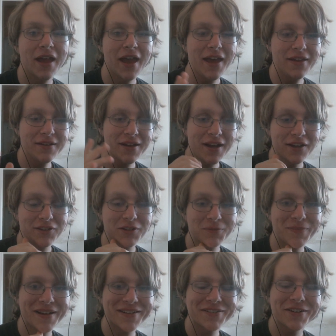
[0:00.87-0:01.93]
Hey there guys,
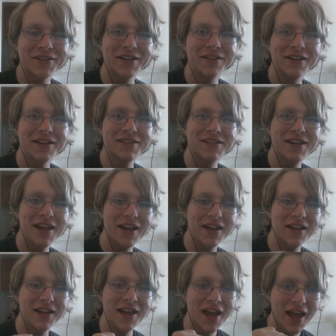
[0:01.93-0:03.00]
Super Megatron here, and
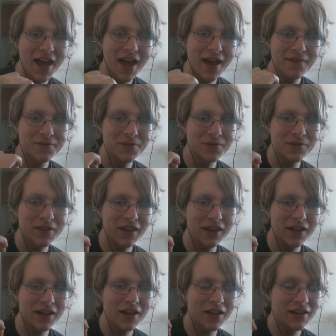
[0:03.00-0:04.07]
today, after
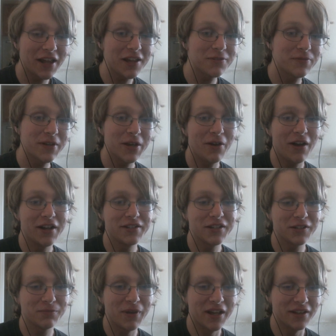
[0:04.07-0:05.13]
the last video I
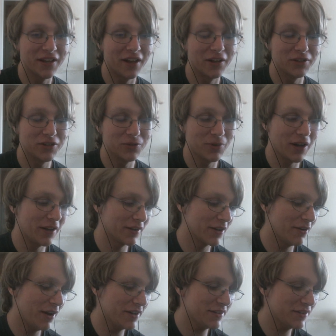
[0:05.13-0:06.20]
just made not too while
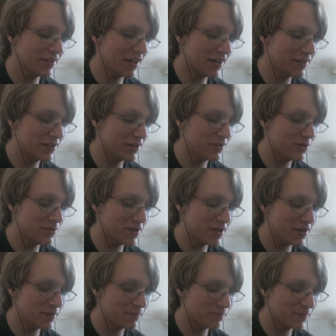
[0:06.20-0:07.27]
ago, I decided
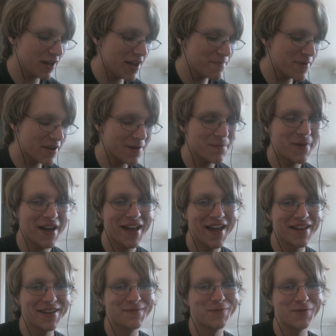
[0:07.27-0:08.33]
to kind of pick up my
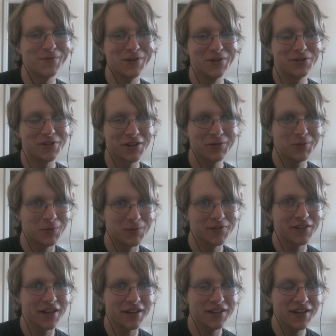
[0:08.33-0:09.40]
hand and review Transformers
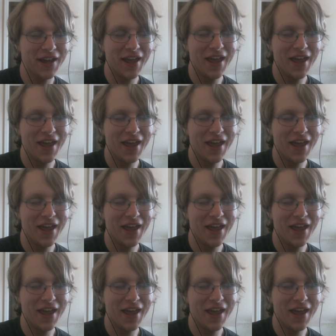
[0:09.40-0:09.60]
again.